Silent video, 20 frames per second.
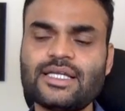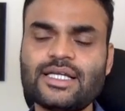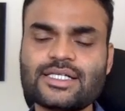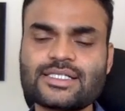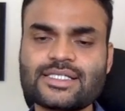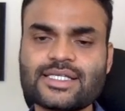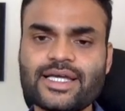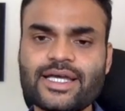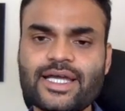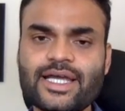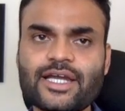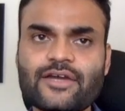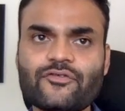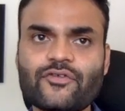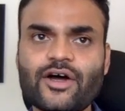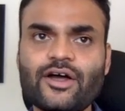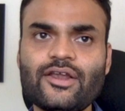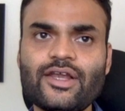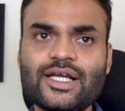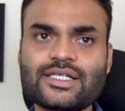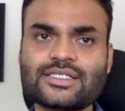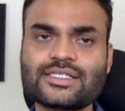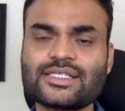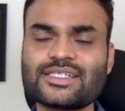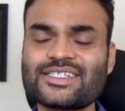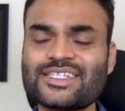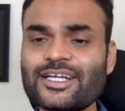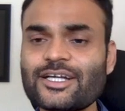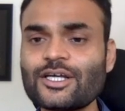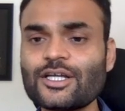Let's say it
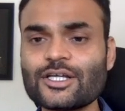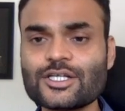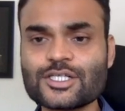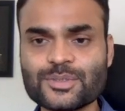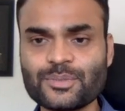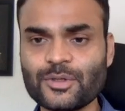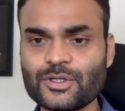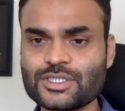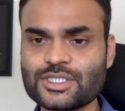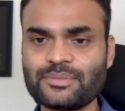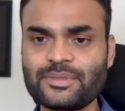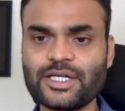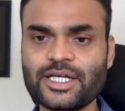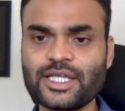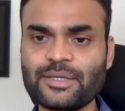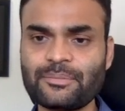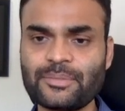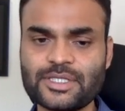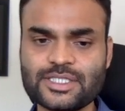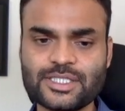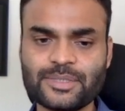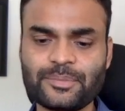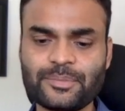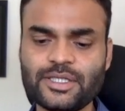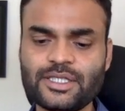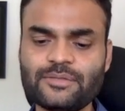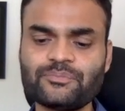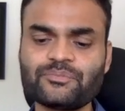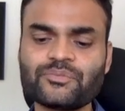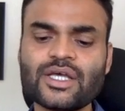violates single responsibility
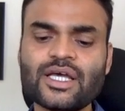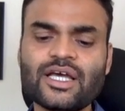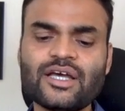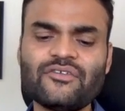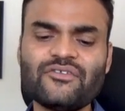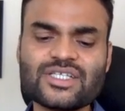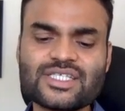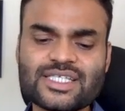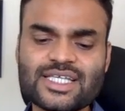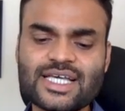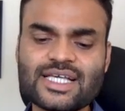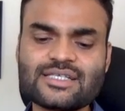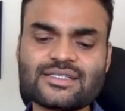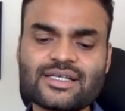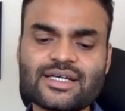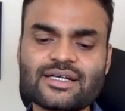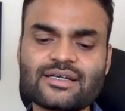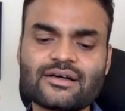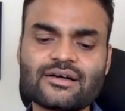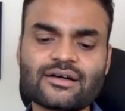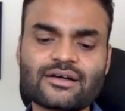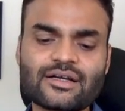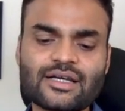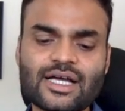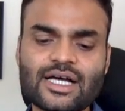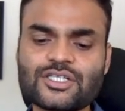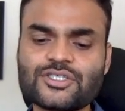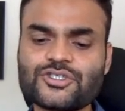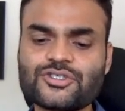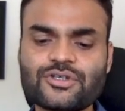principle, which says that a
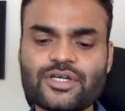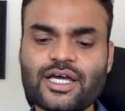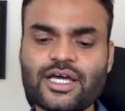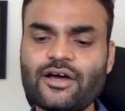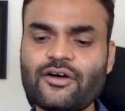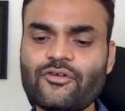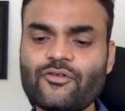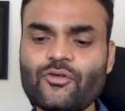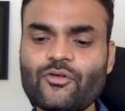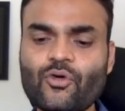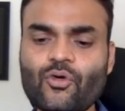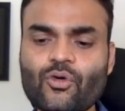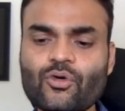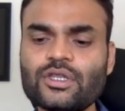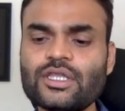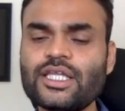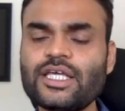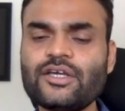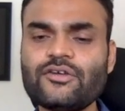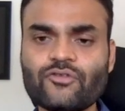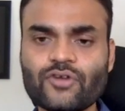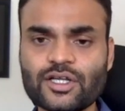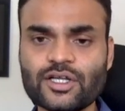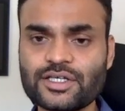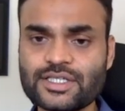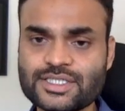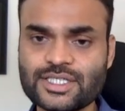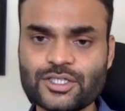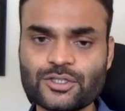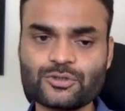class should have only one
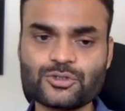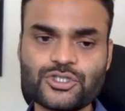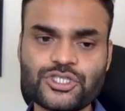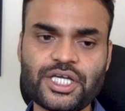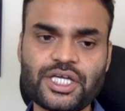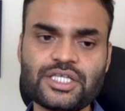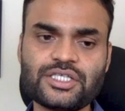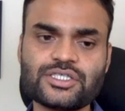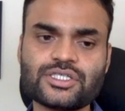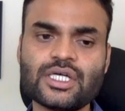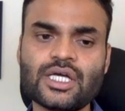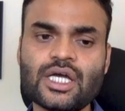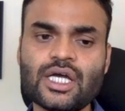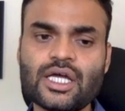reason to change.